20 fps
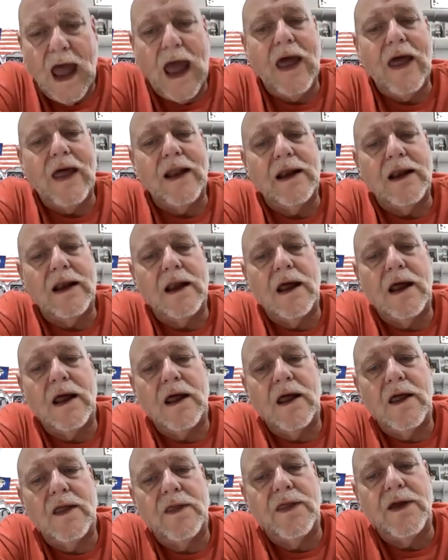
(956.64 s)
And
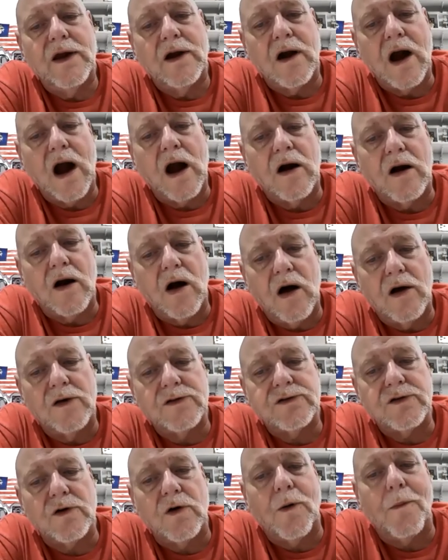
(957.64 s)
there are
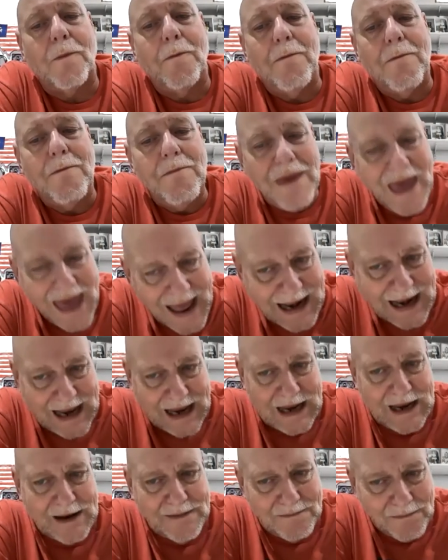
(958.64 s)
also
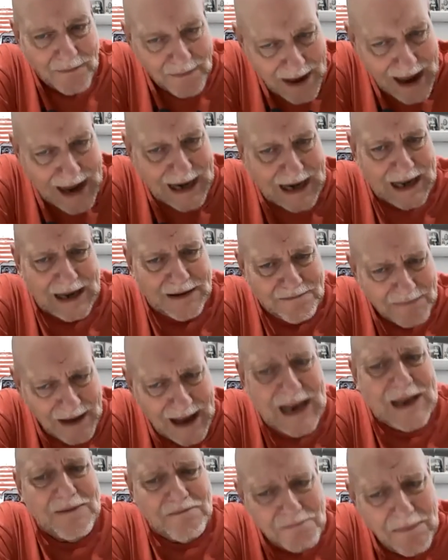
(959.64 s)
many, many,
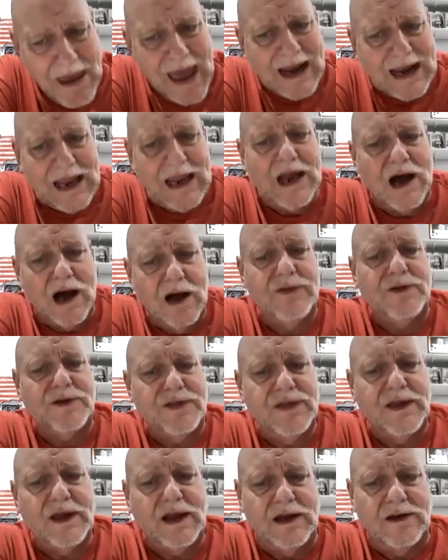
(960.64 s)
many, many other
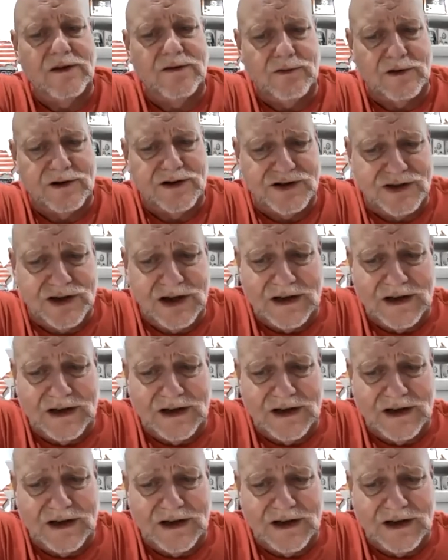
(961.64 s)
things which